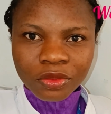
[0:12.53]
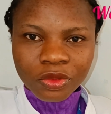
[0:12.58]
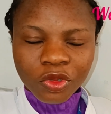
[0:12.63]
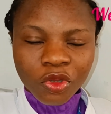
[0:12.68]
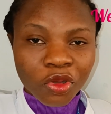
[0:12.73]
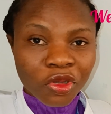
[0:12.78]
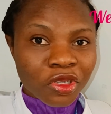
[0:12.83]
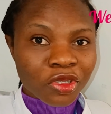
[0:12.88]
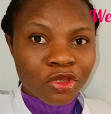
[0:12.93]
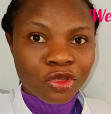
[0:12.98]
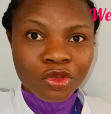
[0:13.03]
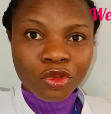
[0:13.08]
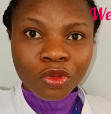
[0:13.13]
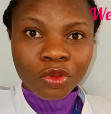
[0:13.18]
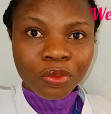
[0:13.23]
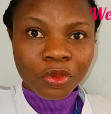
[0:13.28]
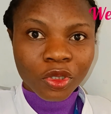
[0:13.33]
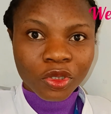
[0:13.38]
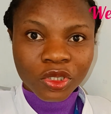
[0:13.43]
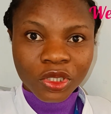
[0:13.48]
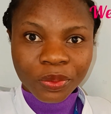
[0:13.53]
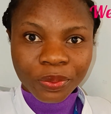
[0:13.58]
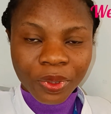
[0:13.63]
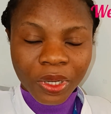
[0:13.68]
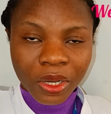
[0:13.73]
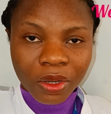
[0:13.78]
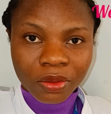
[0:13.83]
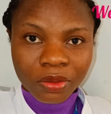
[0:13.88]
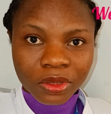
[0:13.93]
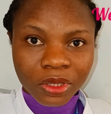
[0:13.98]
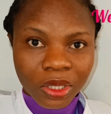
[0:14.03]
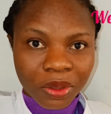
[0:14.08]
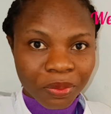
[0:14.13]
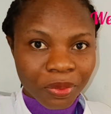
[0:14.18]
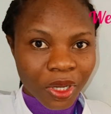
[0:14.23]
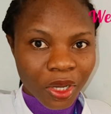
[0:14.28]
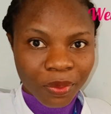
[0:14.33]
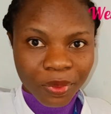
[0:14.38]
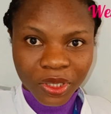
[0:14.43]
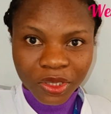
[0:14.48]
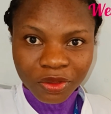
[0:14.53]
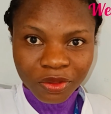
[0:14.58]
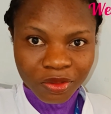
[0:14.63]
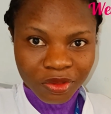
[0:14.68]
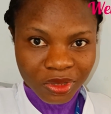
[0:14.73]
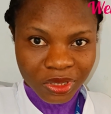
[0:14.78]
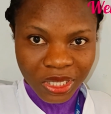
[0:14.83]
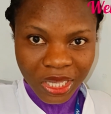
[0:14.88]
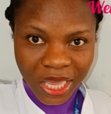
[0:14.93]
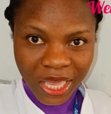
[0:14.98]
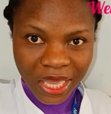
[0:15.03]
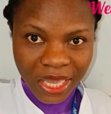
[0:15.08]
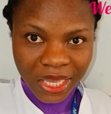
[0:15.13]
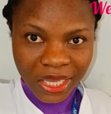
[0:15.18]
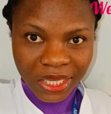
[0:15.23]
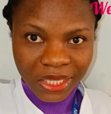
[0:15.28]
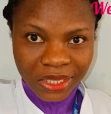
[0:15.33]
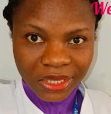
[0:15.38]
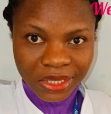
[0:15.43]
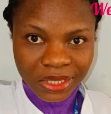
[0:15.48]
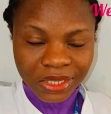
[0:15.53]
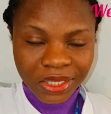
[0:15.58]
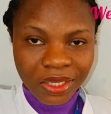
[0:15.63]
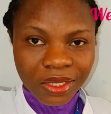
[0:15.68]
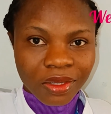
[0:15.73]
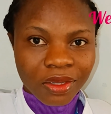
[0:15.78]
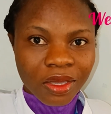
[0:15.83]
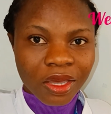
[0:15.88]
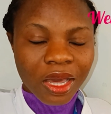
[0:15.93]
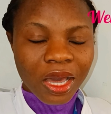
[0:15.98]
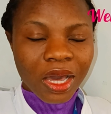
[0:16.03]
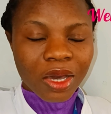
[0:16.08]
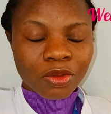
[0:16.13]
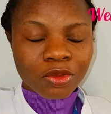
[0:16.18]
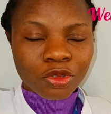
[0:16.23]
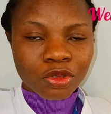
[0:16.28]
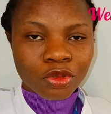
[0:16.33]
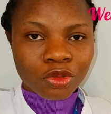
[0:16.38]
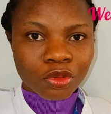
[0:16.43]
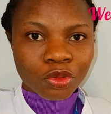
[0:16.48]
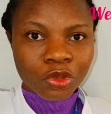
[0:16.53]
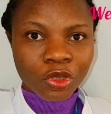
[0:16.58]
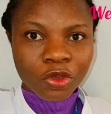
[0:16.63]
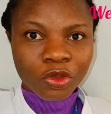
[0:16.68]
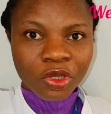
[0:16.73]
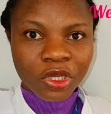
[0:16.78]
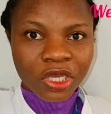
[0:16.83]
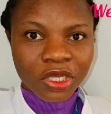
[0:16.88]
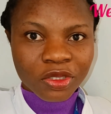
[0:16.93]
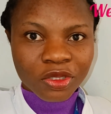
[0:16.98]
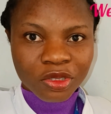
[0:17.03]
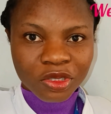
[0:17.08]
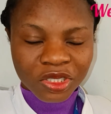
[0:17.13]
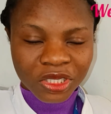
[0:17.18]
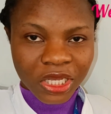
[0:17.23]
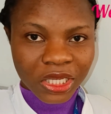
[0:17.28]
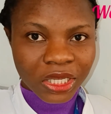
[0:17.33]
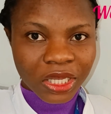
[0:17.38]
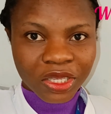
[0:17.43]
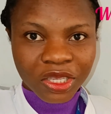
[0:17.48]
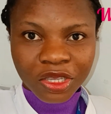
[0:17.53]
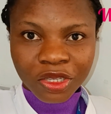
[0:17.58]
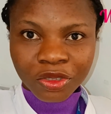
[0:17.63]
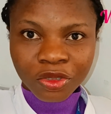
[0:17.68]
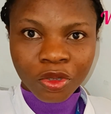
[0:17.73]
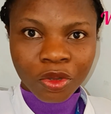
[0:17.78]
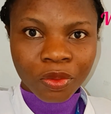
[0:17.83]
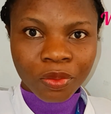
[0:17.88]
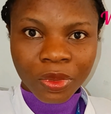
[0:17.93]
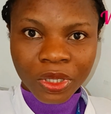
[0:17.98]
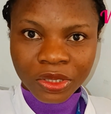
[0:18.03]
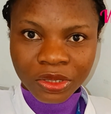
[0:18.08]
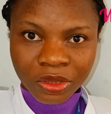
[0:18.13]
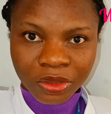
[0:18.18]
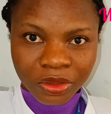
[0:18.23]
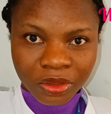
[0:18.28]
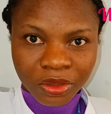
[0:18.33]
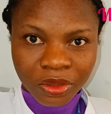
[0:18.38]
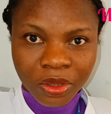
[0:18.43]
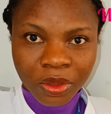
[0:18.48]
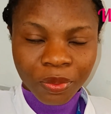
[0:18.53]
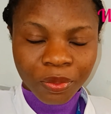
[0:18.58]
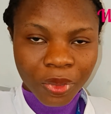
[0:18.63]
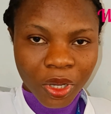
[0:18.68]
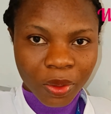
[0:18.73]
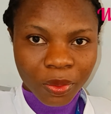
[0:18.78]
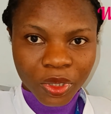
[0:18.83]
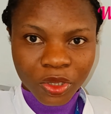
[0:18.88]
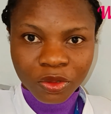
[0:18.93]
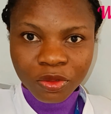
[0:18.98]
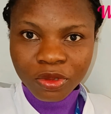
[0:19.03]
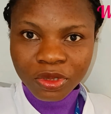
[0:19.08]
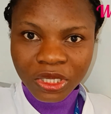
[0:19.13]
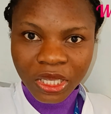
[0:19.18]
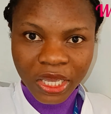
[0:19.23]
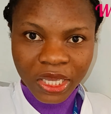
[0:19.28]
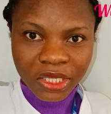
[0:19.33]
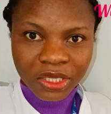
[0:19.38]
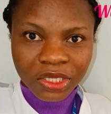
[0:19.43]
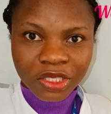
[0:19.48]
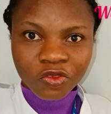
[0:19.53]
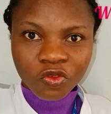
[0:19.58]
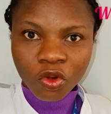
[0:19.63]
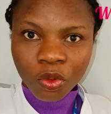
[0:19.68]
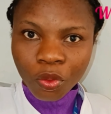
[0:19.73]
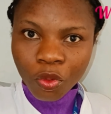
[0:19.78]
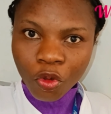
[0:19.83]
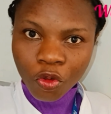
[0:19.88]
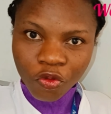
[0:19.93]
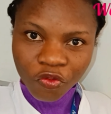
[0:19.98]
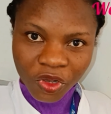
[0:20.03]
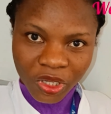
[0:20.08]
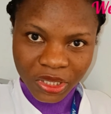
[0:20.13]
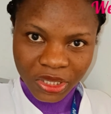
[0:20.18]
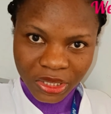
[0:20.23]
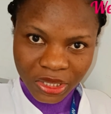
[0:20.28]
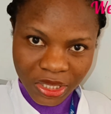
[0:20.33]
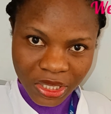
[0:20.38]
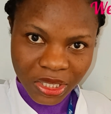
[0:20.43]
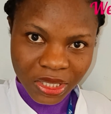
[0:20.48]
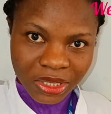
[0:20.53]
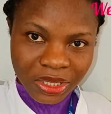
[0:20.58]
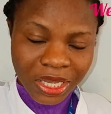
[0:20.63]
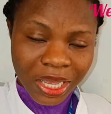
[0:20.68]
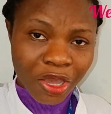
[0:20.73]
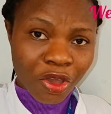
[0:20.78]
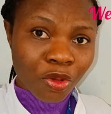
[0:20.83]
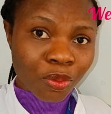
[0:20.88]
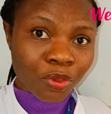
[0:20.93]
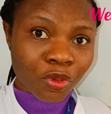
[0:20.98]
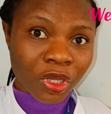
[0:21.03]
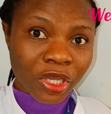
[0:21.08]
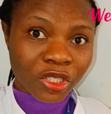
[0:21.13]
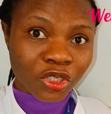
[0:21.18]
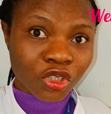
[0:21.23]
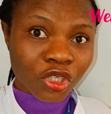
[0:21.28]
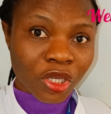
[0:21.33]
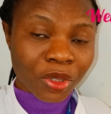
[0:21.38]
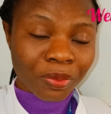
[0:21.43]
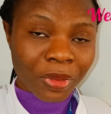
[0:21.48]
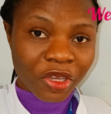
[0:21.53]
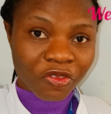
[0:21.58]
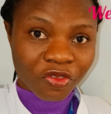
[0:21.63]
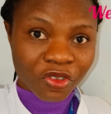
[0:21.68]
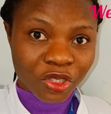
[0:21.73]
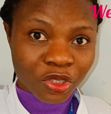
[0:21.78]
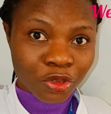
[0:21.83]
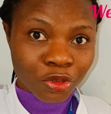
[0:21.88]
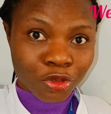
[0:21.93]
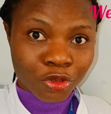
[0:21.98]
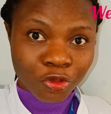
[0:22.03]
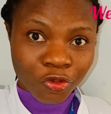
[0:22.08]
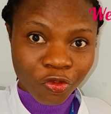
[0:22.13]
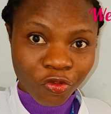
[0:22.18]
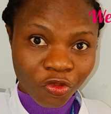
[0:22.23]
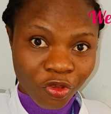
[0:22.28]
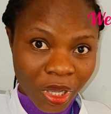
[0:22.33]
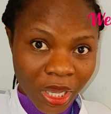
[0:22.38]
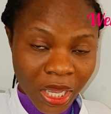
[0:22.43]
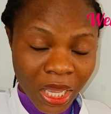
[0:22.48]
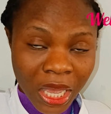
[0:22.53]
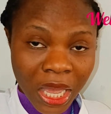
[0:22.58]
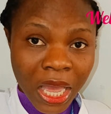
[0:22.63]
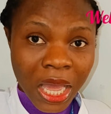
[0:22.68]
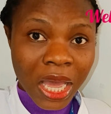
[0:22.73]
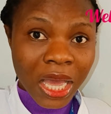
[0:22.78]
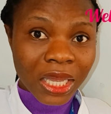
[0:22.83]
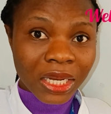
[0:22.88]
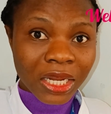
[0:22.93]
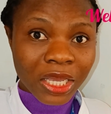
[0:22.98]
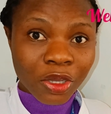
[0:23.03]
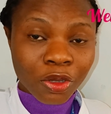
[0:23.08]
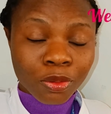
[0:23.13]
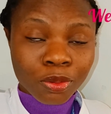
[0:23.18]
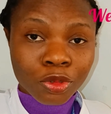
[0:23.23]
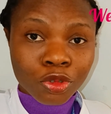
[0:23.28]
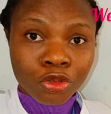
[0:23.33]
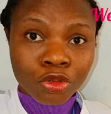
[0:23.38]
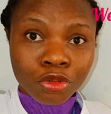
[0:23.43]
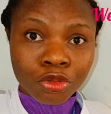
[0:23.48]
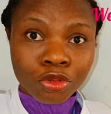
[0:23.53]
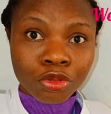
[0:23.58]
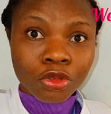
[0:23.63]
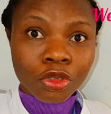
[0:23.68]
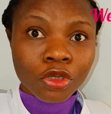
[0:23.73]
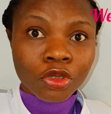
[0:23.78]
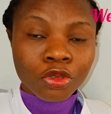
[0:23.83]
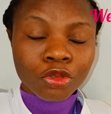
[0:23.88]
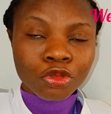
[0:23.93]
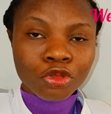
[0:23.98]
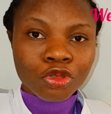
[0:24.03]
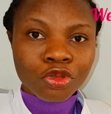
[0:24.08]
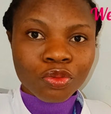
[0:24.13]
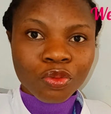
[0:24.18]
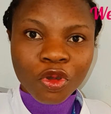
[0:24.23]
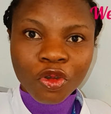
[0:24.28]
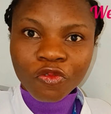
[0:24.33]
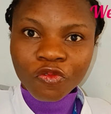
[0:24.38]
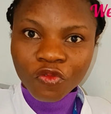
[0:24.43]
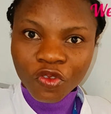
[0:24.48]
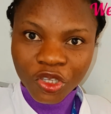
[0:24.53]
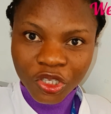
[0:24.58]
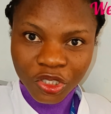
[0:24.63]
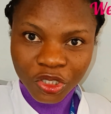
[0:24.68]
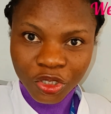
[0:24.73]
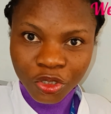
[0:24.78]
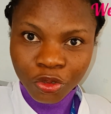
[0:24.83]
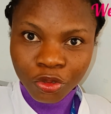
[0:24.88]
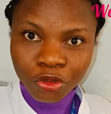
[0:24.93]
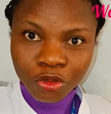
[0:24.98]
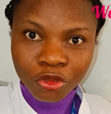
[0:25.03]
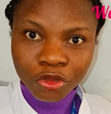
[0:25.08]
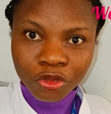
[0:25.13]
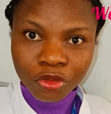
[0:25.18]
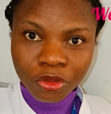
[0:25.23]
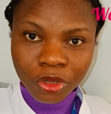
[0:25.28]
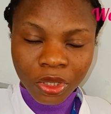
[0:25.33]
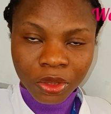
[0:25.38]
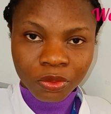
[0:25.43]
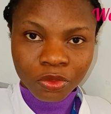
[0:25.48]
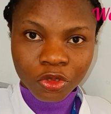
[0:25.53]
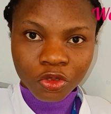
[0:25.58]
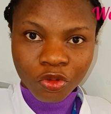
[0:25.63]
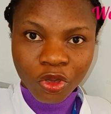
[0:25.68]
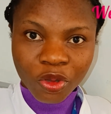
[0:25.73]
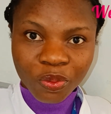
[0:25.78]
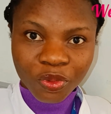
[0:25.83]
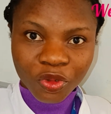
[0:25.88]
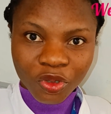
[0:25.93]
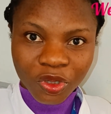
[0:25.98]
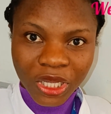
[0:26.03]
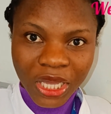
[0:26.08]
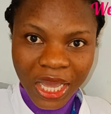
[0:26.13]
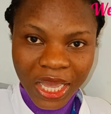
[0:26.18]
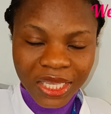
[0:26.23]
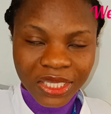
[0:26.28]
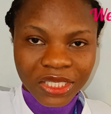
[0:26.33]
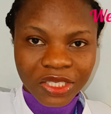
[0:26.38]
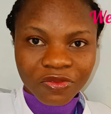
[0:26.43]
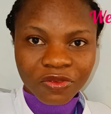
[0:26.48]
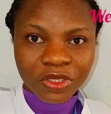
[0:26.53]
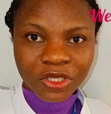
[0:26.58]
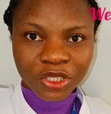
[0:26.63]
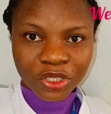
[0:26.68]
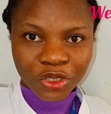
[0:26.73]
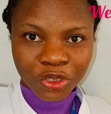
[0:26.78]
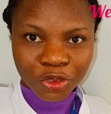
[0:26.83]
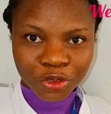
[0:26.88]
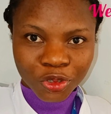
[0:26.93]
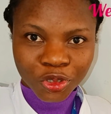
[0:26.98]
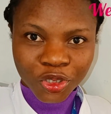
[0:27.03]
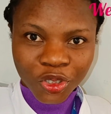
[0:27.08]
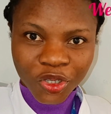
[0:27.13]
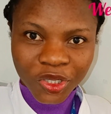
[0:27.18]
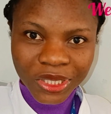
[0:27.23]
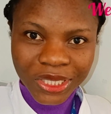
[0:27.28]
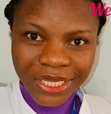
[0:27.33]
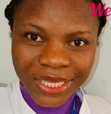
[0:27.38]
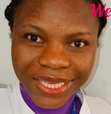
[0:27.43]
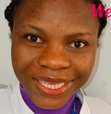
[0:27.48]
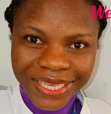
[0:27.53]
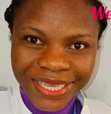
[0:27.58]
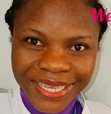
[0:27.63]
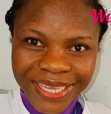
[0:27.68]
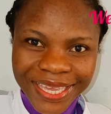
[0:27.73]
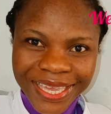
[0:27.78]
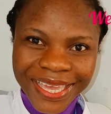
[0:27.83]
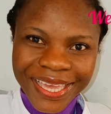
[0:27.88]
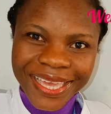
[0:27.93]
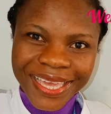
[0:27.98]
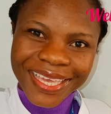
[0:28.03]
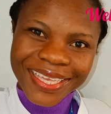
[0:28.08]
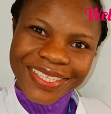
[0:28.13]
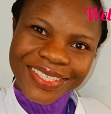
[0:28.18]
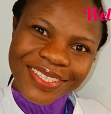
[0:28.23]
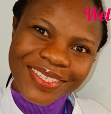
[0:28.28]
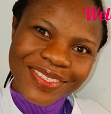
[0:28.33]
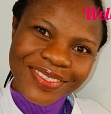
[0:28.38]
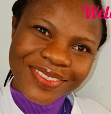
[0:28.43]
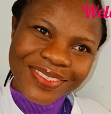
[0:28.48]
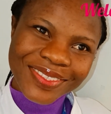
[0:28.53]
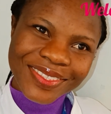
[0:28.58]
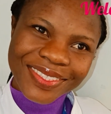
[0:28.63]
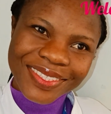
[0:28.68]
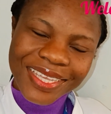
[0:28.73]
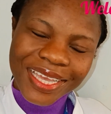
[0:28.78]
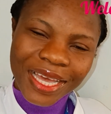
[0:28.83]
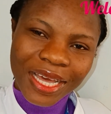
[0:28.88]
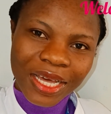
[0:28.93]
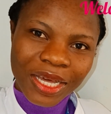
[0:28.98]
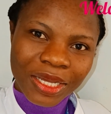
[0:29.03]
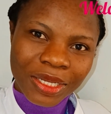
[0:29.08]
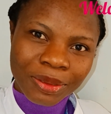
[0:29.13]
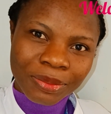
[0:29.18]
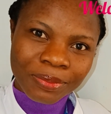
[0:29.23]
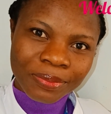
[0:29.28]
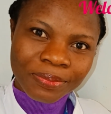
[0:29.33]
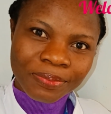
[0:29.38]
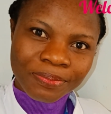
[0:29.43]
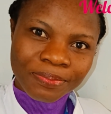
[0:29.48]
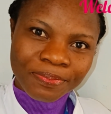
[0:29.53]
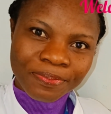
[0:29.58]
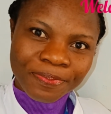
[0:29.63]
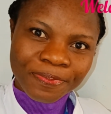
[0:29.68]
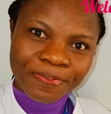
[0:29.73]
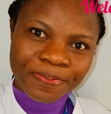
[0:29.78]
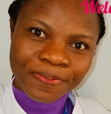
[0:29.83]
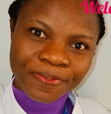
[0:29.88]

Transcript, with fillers: talking so much about um, biomedical science how to relocate to the united kingdom as a biomedical scientist from overseas i hope you enjoy my video so far and i hope to do more videos um, to help you guys even in your journey so um